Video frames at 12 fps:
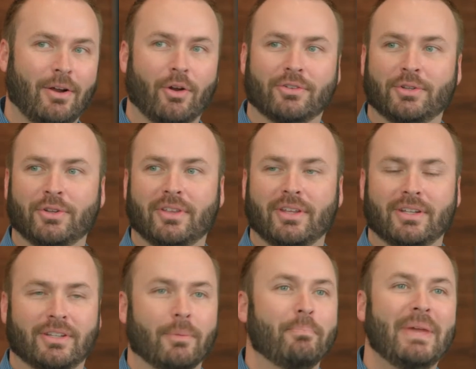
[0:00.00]
or to
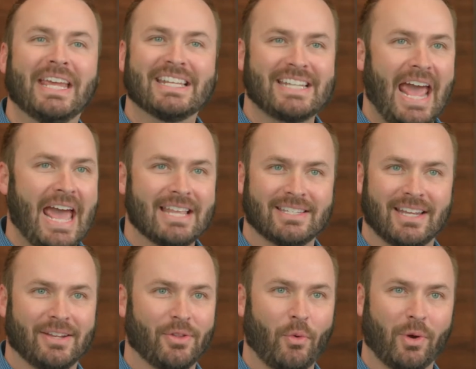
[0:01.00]
the biggest
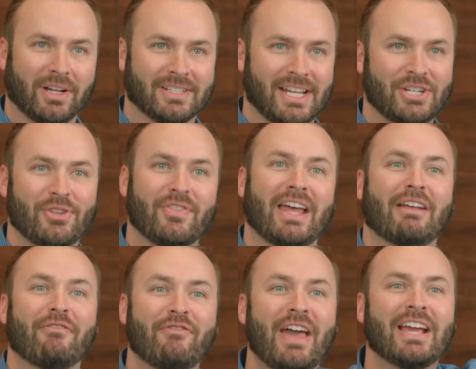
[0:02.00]
asset in the organization that
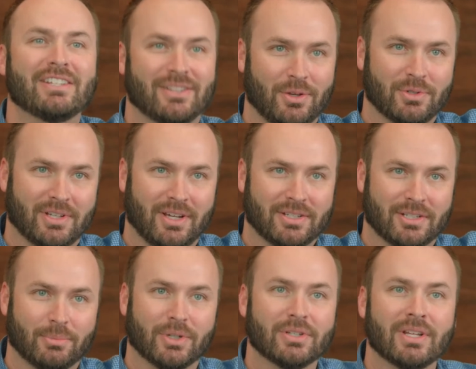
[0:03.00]
affects those
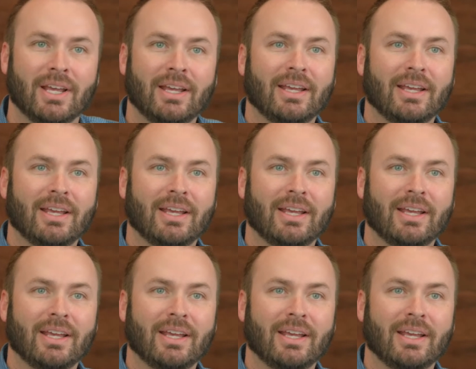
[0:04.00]
customers?